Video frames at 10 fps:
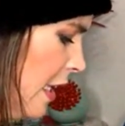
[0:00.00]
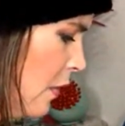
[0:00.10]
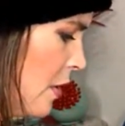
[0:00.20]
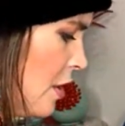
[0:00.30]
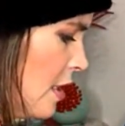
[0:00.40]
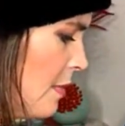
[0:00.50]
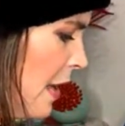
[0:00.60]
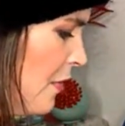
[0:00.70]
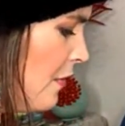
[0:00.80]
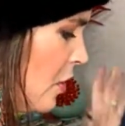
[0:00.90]
any questions
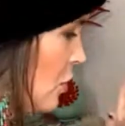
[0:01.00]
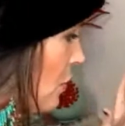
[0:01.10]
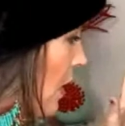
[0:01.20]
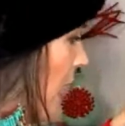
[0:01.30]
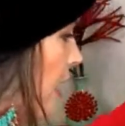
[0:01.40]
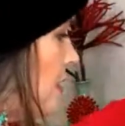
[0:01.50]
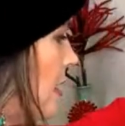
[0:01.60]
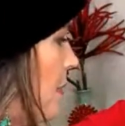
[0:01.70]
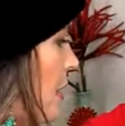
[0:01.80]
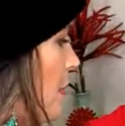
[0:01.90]
about the virtual class
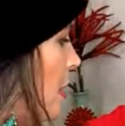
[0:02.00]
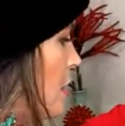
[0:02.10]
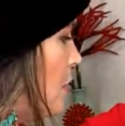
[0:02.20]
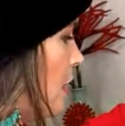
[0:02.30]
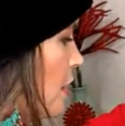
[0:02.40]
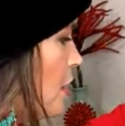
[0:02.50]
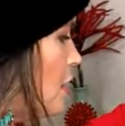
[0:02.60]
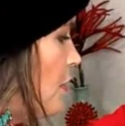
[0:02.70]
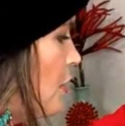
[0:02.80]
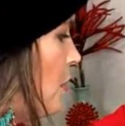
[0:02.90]
that I'm going to be doing in
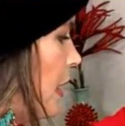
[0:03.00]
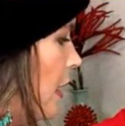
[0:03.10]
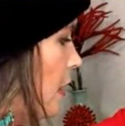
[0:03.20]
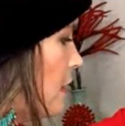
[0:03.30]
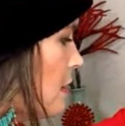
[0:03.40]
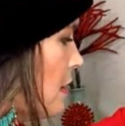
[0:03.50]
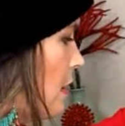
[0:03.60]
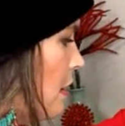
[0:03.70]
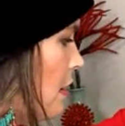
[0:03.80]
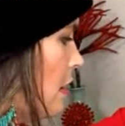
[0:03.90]
just a few weeks?
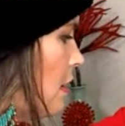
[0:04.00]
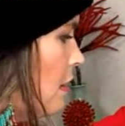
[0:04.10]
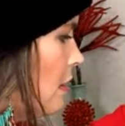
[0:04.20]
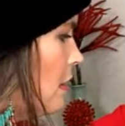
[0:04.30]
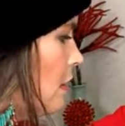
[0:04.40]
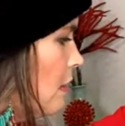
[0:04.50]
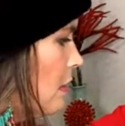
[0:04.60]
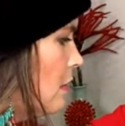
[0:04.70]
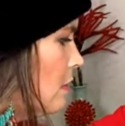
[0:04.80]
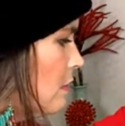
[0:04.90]

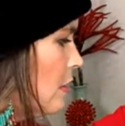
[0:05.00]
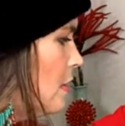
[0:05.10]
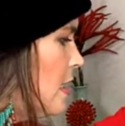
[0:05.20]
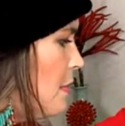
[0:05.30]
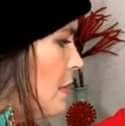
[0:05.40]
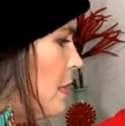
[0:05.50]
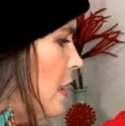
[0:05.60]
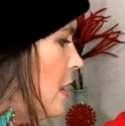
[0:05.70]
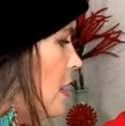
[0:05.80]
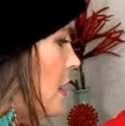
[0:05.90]
With Debbie
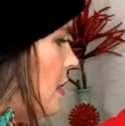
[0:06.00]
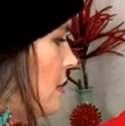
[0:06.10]
Beard.